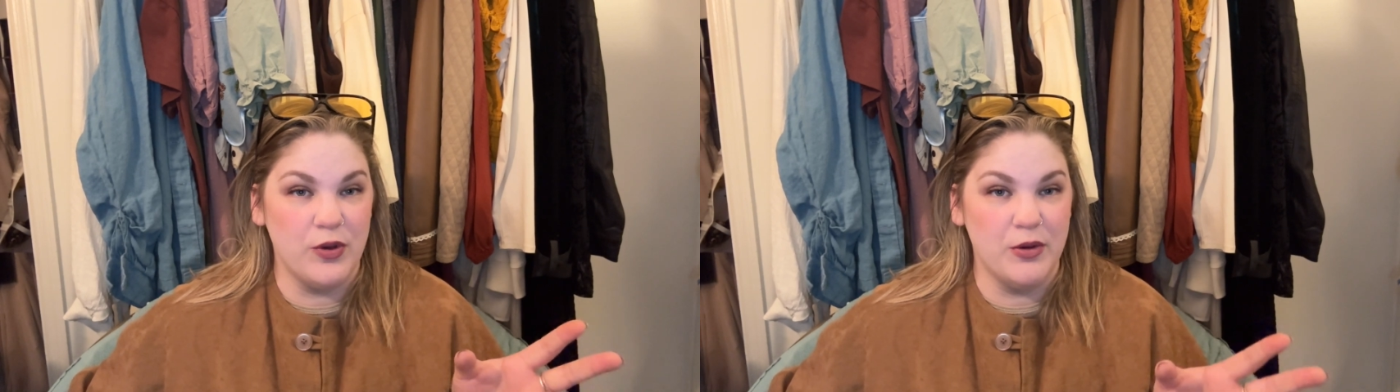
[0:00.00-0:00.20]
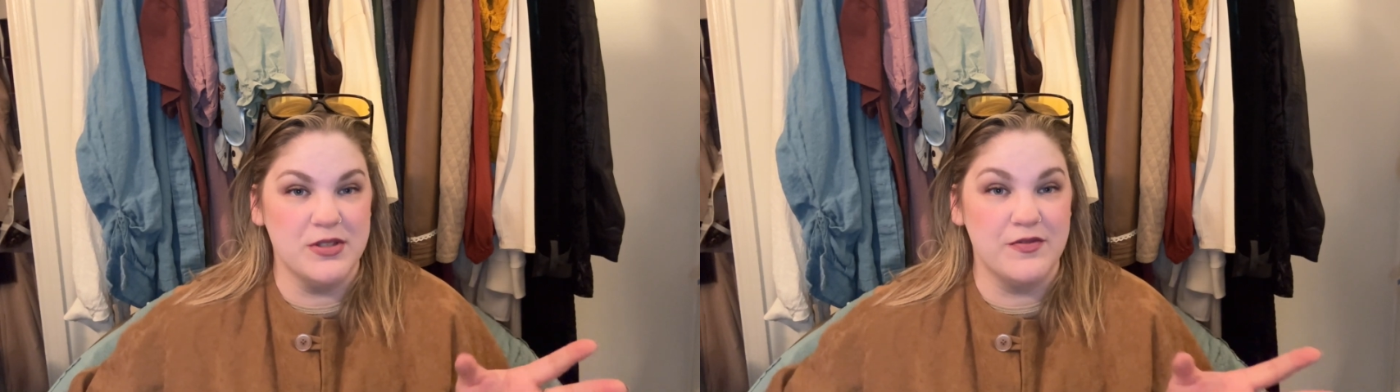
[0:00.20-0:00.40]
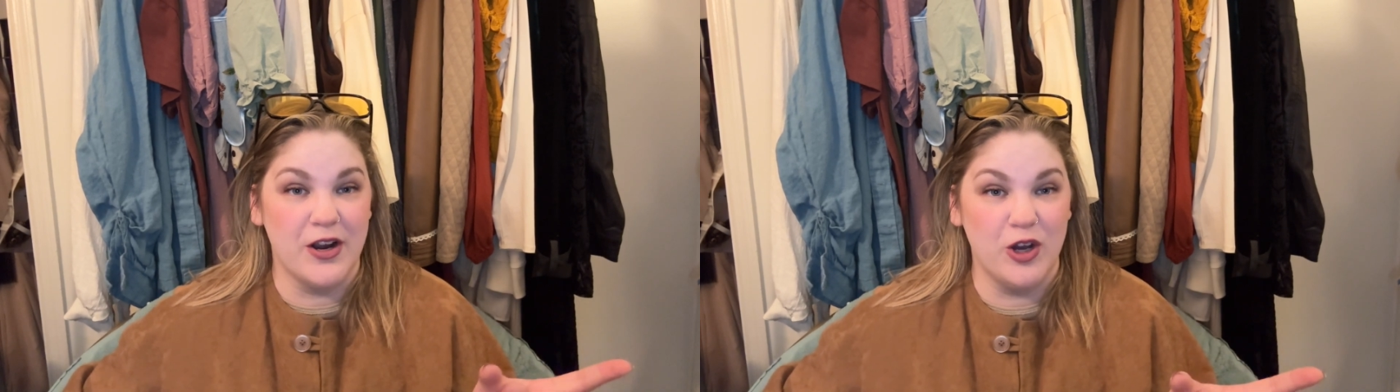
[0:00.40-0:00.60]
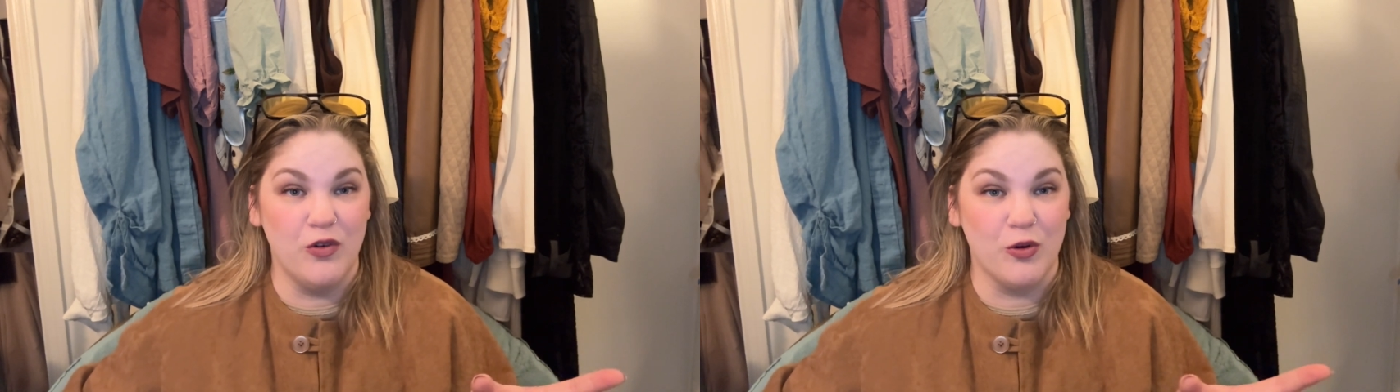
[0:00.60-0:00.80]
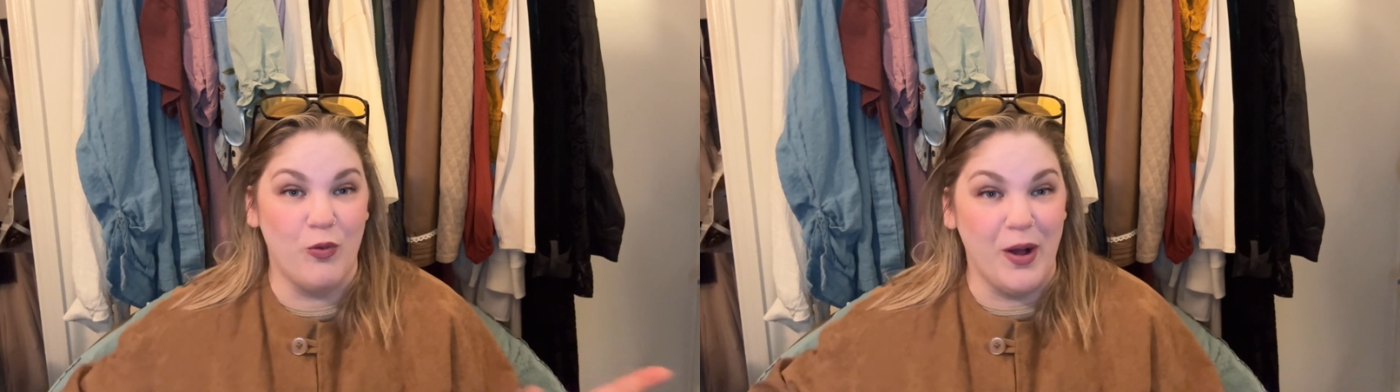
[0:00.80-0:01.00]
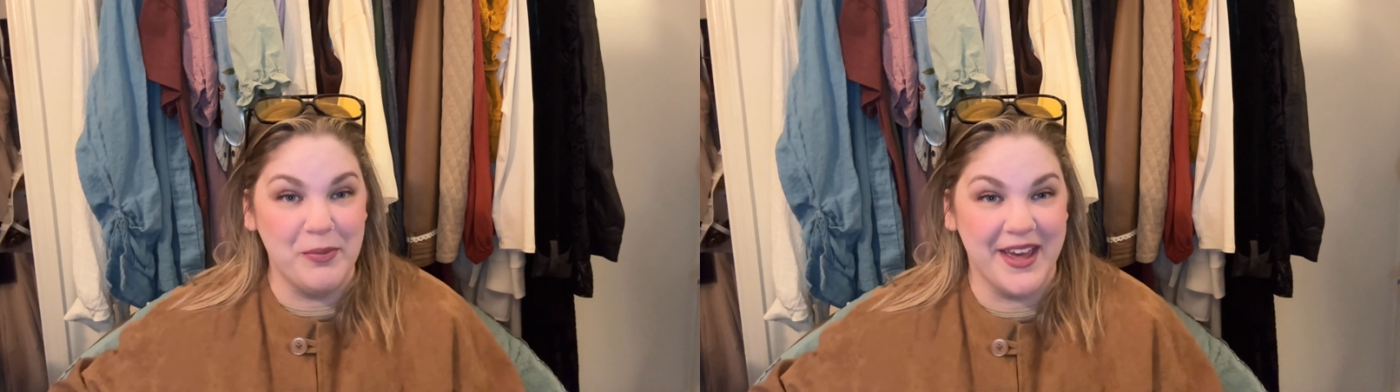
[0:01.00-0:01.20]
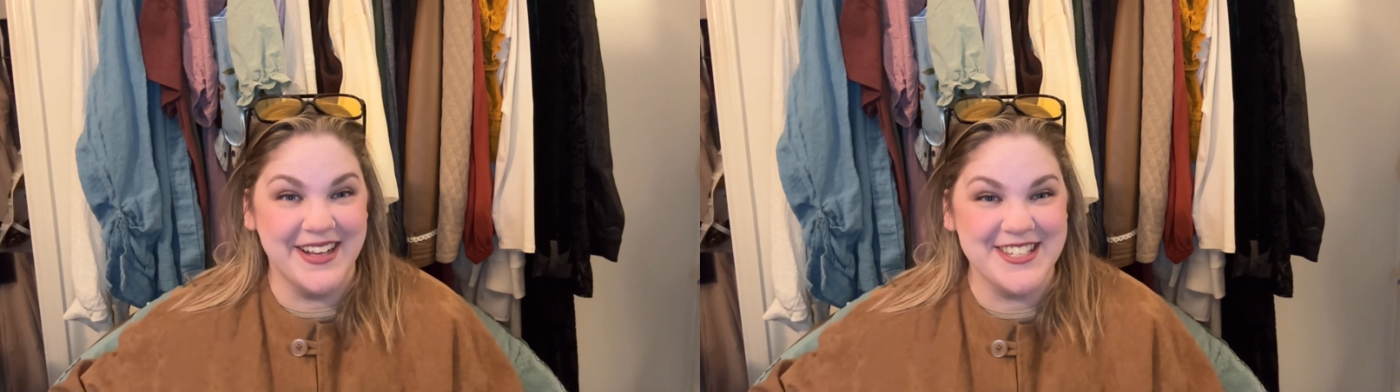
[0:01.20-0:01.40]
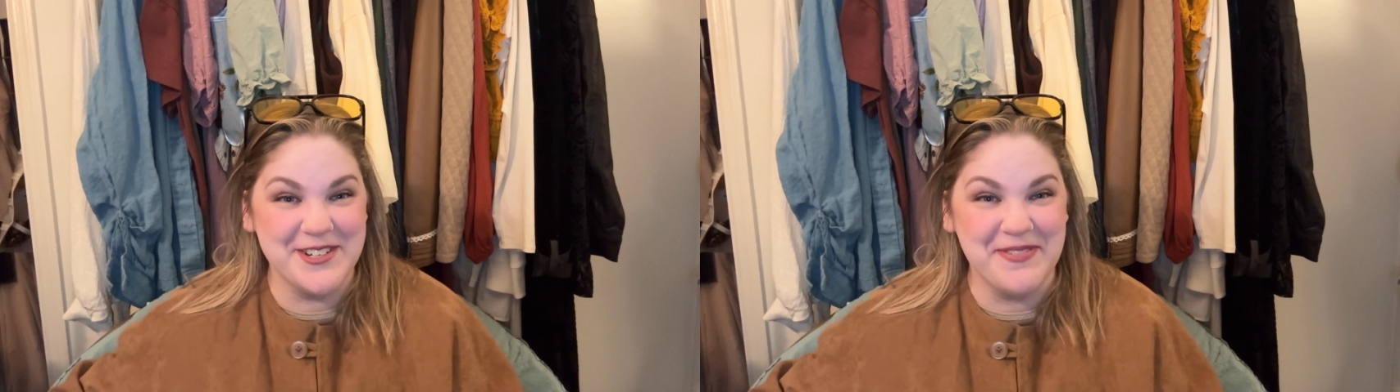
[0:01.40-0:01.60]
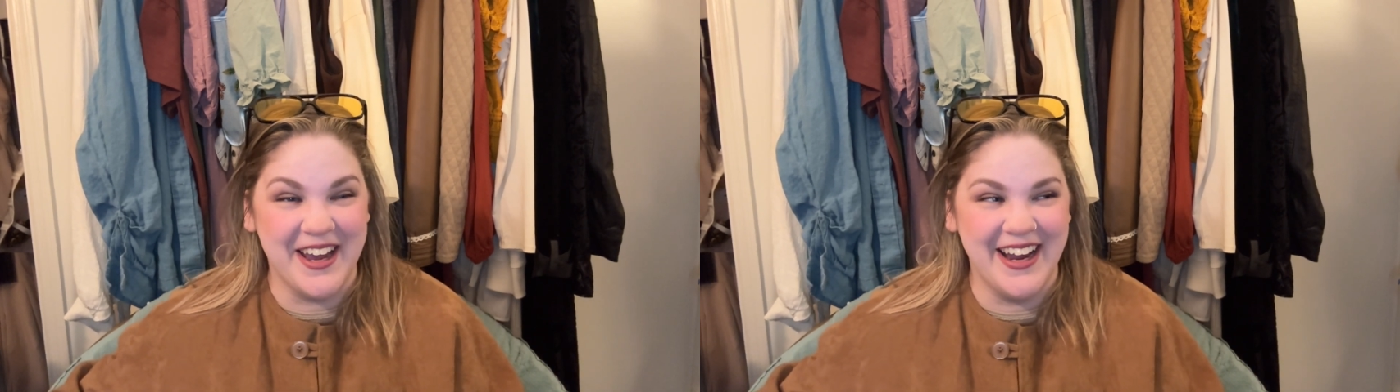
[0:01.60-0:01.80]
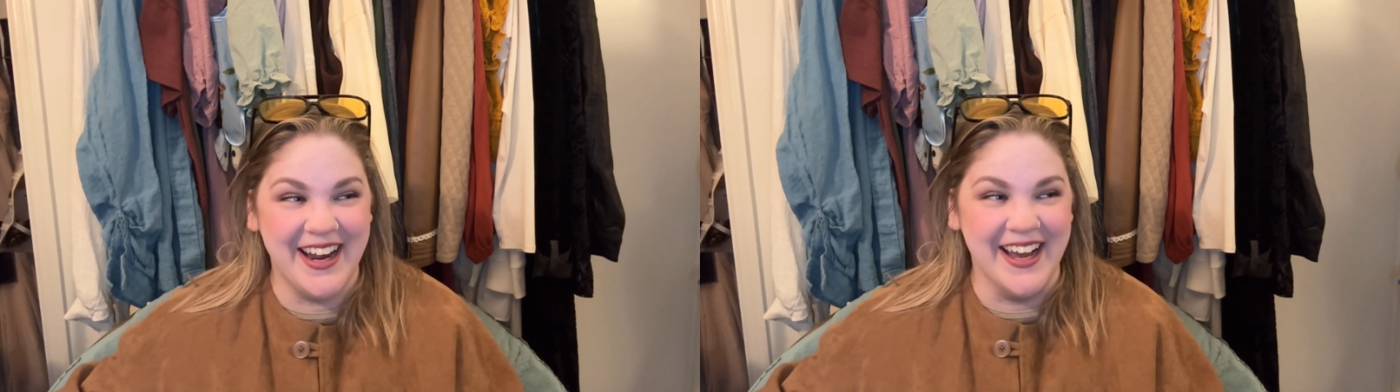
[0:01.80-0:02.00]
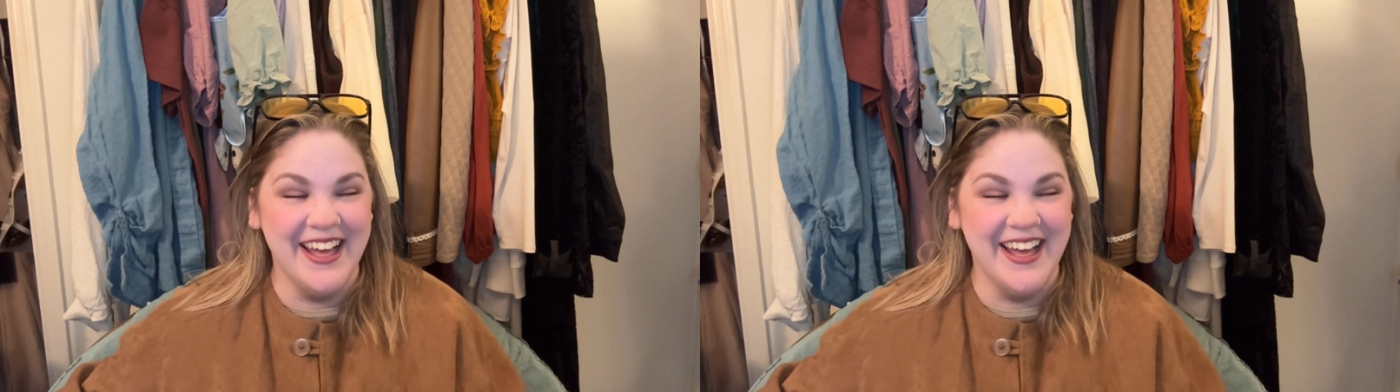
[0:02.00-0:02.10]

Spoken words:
it was very overwhelming to be